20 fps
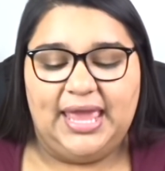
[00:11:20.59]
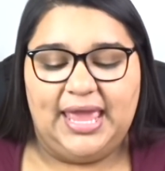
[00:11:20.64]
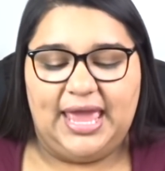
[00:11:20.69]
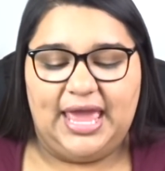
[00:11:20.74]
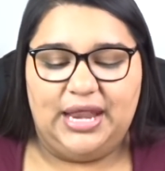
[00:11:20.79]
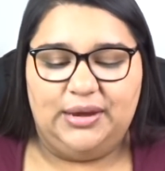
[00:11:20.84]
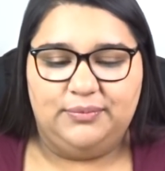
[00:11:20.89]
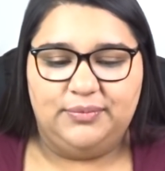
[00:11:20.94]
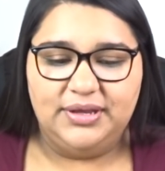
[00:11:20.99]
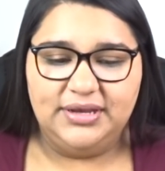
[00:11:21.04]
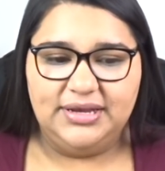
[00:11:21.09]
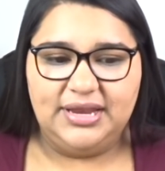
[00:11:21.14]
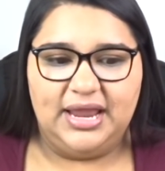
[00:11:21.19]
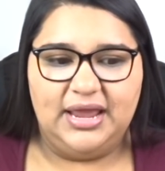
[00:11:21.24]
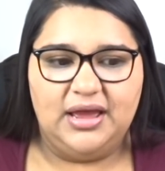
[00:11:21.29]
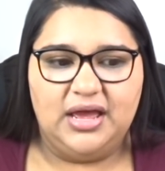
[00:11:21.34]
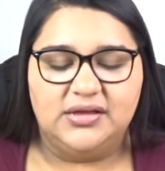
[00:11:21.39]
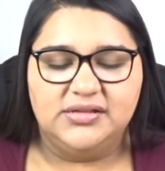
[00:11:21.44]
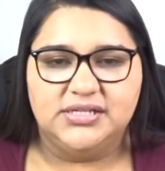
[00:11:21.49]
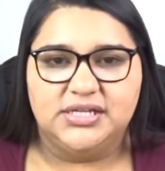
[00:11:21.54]
And one day
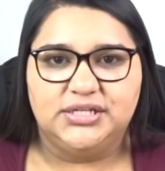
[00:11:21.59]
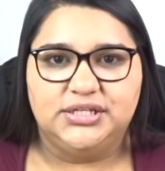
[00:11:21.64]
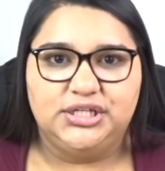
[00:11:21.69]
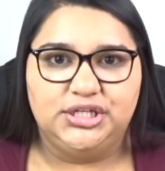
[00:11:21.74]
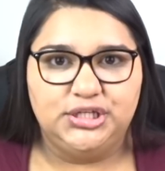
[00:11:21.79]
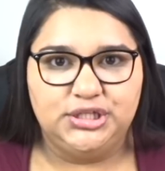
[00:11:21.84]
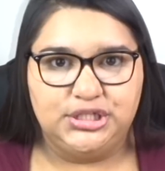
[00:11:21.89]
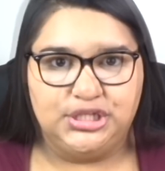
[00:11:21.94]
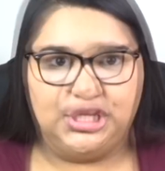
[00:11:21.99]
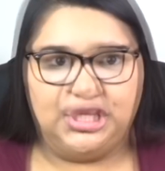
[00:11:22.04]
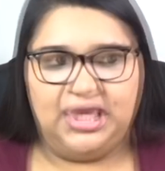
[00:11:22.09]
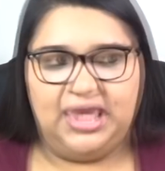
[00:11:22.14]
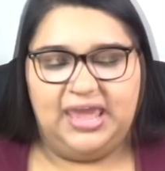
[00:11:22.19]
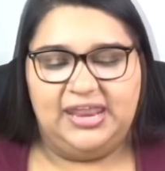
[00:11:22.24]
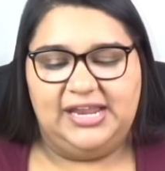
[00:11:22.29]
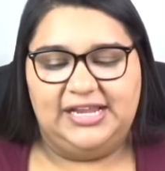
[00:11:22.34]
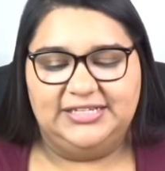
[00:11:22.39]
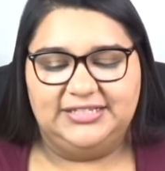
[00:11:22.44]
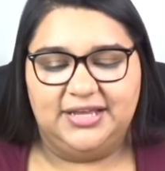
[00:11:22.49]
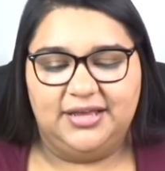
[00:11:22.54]
I was on YouTube
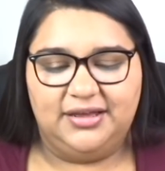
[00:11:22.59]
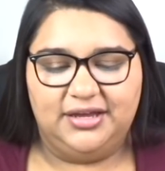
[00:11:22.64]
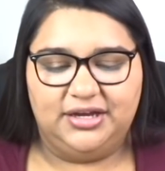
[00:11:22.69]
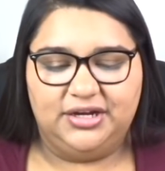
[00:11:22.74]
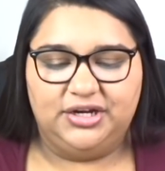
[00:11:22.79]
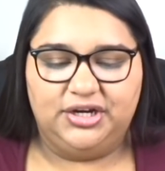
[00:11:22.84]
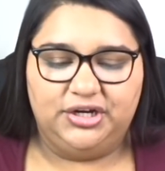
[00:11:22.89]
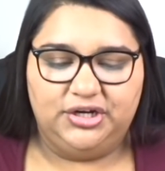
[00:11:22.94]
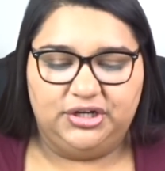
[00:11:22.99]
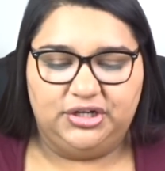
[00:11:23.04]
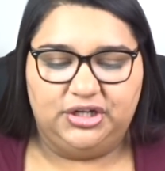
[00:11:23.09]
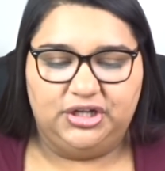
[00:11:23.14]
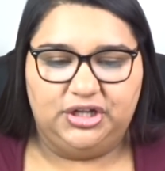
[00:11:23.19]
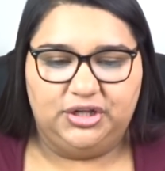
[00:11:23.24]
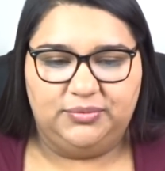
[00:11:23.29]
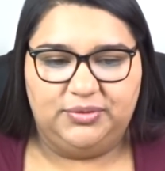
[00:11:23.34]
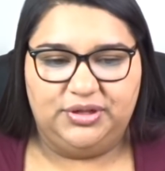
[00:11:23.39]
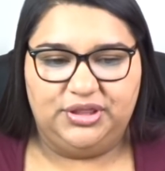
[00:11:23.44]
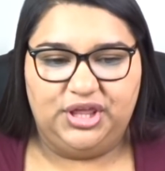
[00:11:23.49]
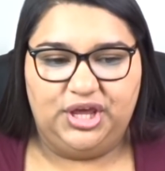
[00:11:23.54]
and I saw a
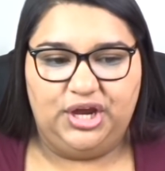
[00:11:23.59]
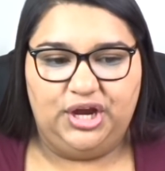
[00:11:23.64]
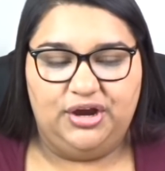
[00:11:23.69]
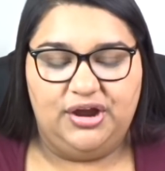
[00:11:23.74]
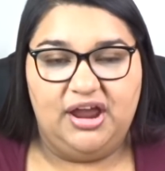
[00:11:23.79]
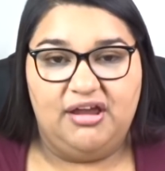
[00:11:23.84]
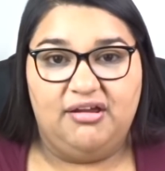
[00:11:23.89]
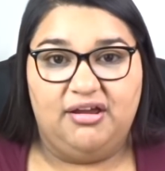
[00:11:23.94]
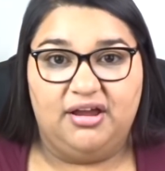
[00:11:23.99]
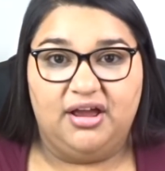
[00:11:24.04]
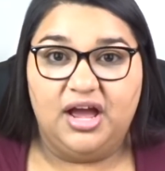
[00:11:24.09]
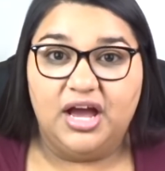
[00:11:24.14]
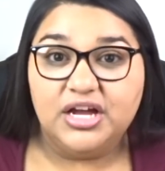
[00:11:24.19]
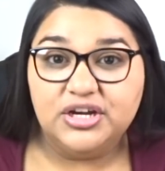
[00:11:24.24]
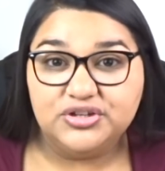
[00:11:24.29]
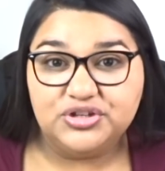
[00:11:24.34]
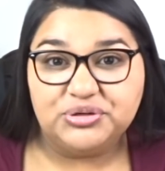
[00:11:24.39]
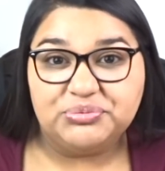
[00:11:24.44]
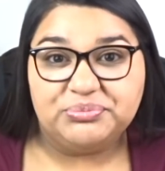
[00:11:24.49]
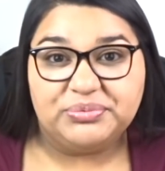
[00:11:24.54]
girl with her Erin
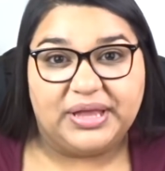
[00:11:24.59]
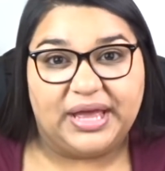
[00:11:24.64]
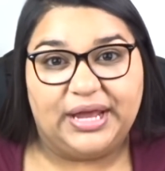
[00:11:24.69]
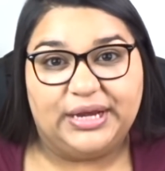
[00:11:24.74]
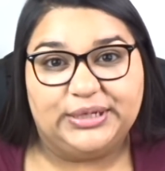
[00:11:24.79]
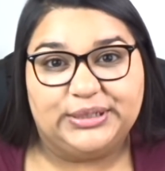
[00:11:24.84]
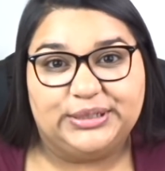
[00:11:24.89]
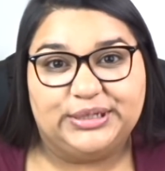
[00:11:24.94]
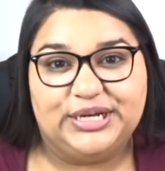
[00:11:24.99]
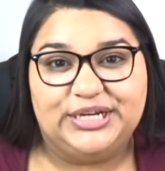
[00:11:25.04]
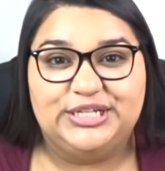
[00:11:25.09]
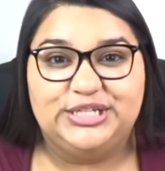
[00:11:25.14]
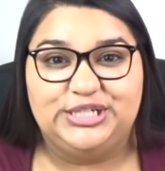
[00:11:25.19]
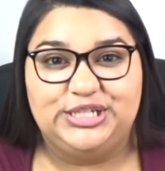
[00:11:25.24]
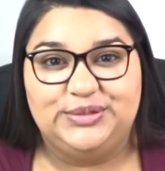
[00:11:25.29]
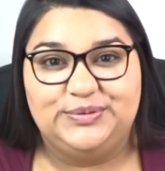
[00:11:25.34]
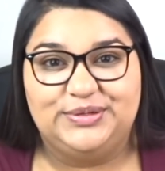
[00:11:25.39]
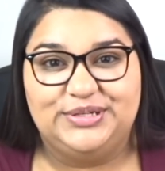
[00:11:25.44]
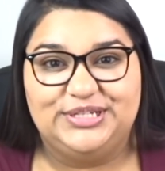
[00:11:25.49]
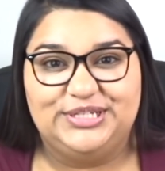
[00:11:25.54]
Condren planner, and
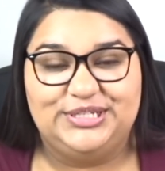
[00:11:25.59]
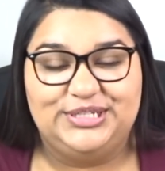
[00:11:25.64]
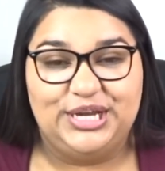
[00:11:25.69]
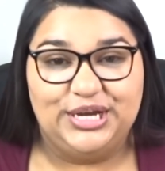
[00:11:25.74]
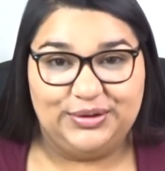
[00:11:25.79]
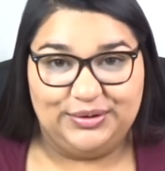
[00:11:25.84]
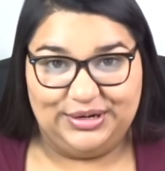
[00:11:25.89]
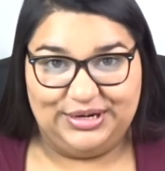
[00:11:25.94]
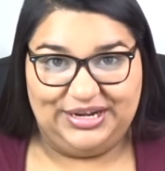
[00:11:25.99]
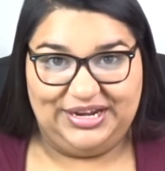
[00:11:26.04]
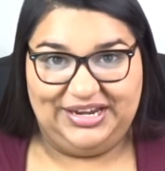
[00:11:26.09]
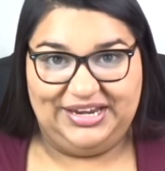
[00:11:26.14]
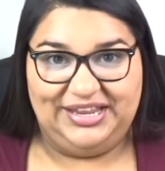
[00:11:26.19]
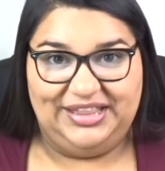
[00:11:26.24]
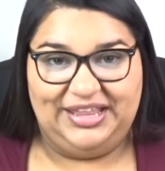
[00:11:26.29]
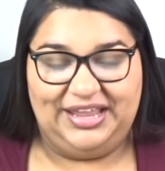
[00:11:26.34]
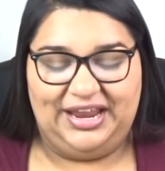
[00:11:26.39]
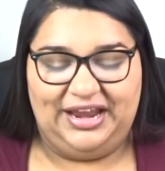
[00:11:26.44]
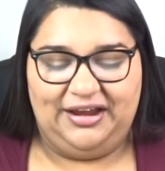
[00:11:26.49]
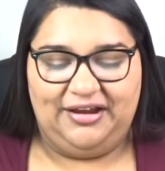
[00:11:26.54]
she was decorating in
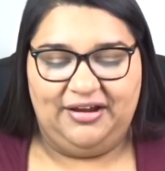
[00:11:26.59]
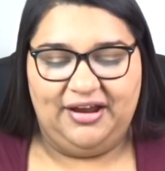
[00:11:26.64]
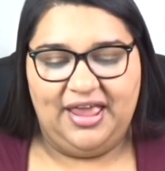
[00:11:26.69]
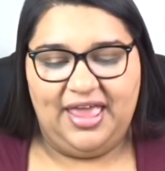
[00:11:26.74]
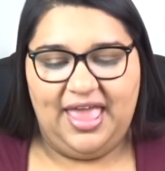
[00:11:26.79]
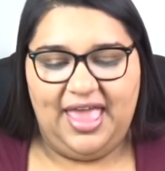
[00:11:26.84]
there,